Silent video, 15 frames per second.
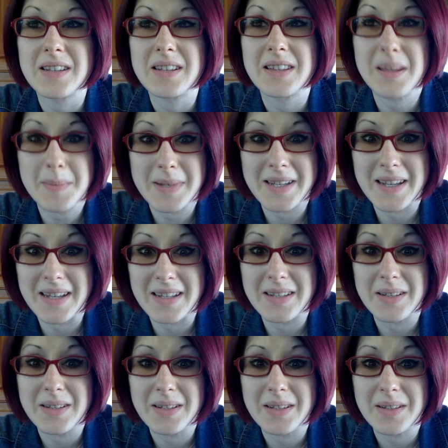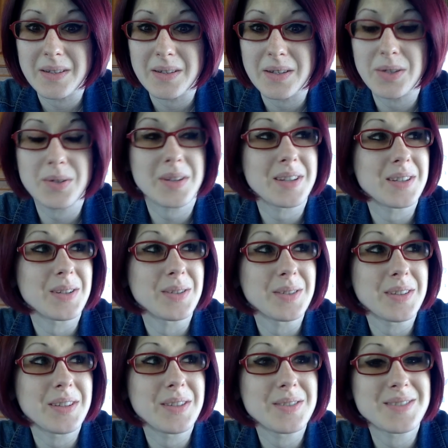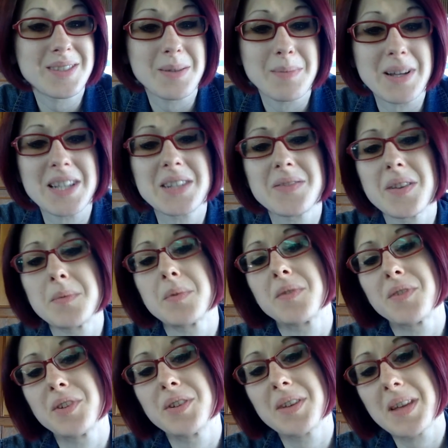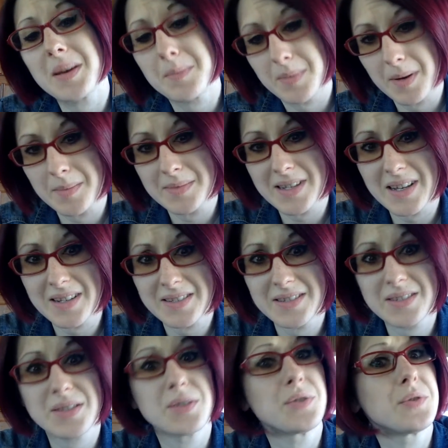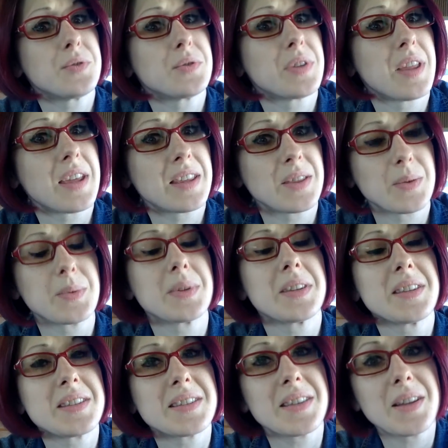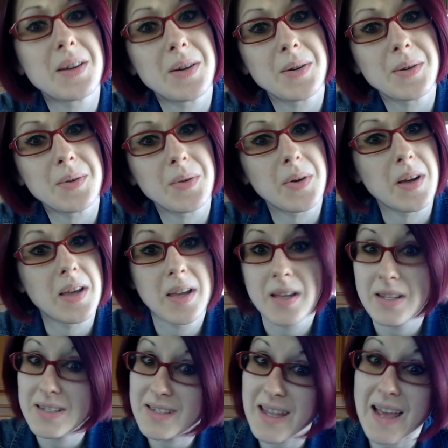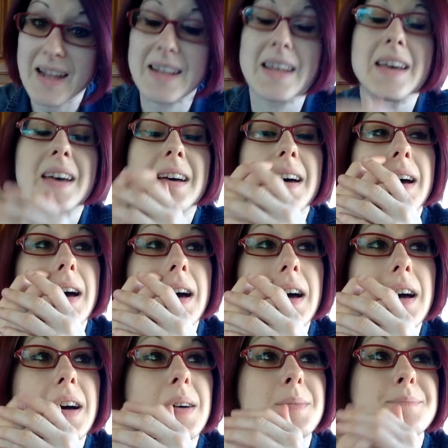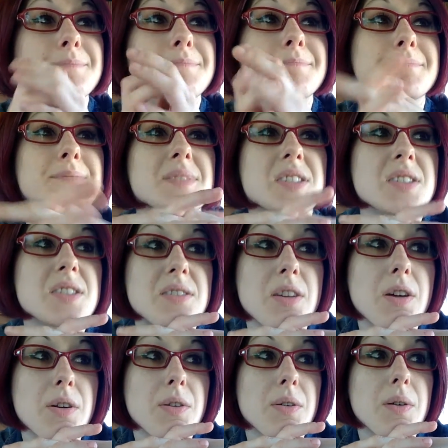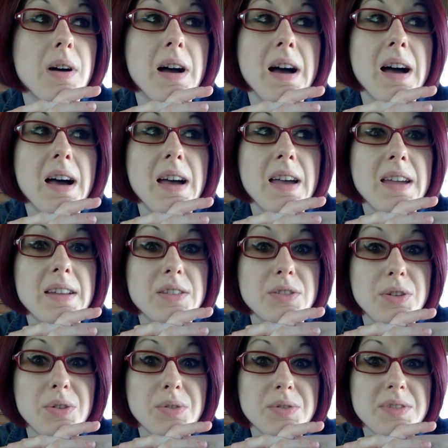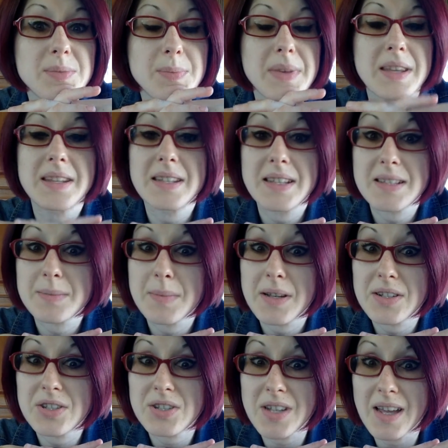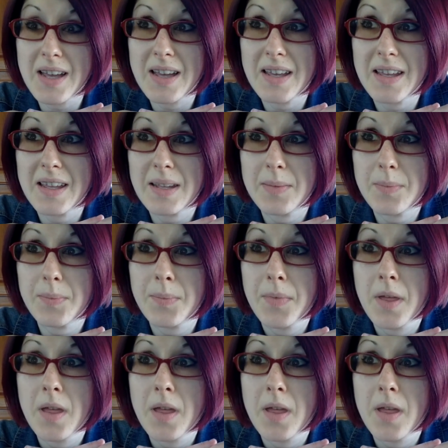limited. You can only use so much of it before you get bumped down to like the really slow data. Um, so I don't spend as much time